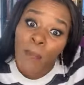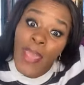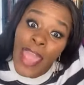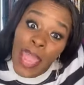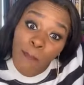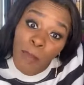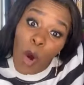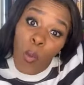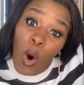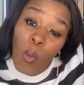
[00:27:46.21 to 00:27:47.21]

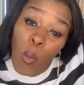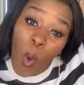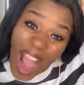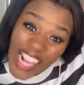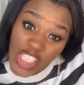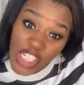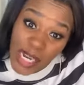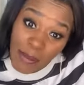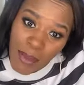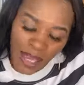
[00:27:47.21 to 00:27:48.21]
people were
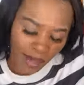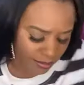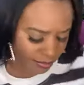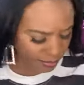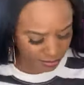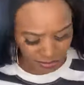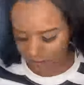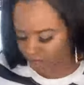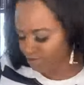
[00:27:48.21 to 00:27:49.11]
watching me. Mm.